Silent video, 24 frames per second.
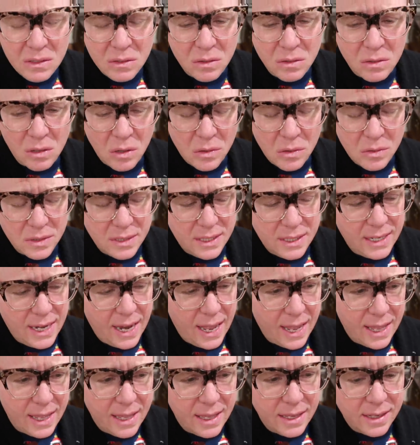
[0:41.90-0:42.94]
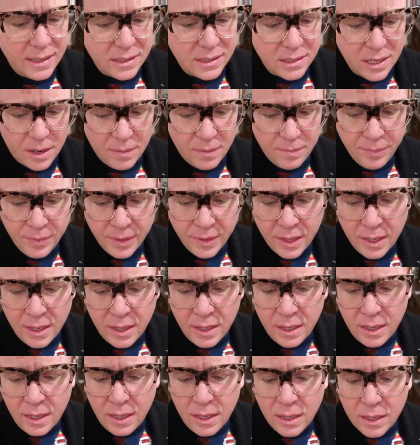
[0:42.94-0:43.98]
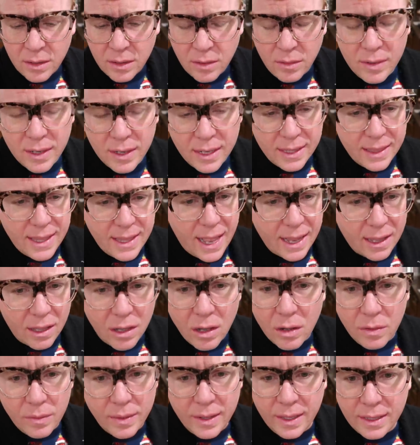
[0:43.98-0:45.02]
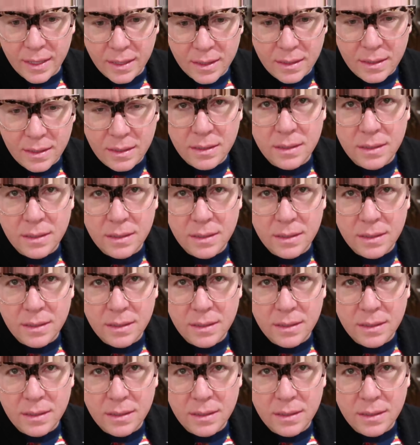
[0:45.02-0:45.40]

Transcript: gross today, so going to get that going.